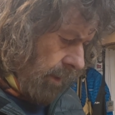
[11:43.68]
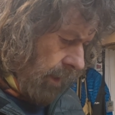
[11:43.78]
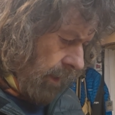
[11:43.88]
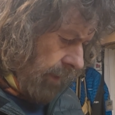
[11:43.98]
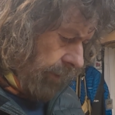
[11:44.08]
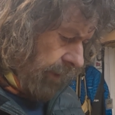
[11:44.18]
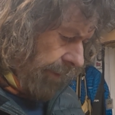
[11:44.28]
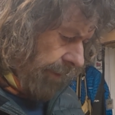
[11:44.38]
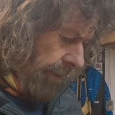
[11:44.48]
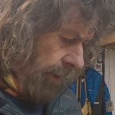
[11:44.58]
hard on
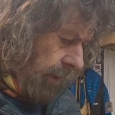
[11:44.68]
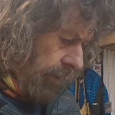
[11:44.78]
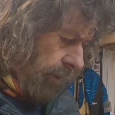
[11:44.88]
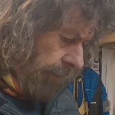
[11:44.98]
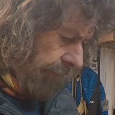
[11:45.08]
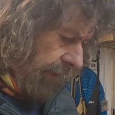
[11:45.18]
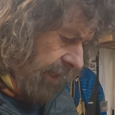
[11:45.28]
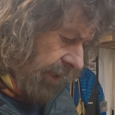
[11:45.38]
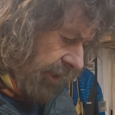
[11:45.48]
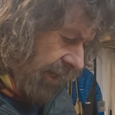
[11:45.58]
your
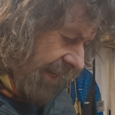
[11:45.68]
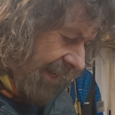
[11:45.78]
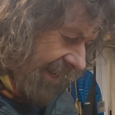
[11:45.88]
fingers.